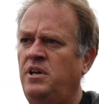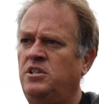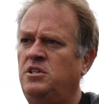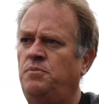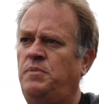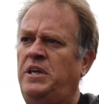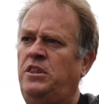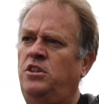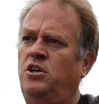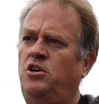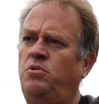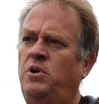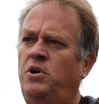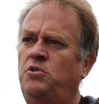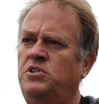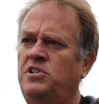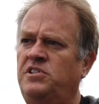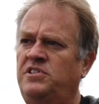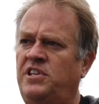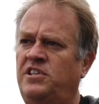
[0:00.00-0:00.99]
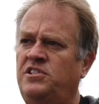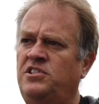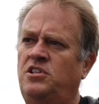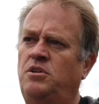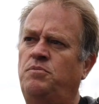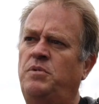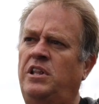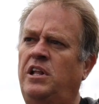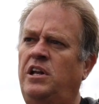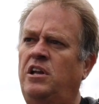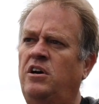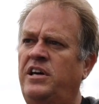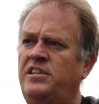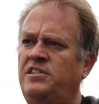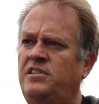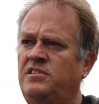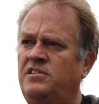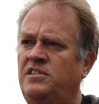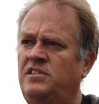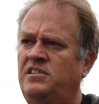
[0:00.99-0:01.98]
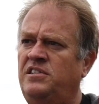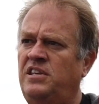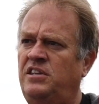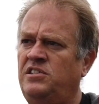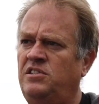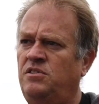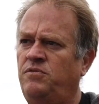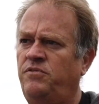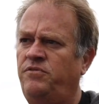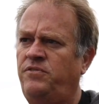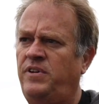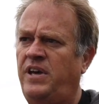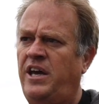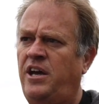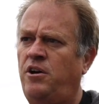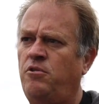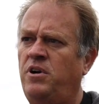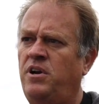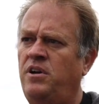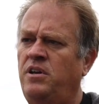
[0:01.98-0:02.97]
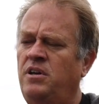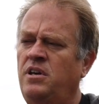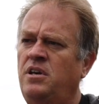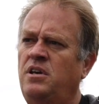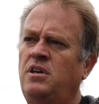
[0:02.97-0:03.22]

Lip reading: to make the quota system and the licensing system fairer,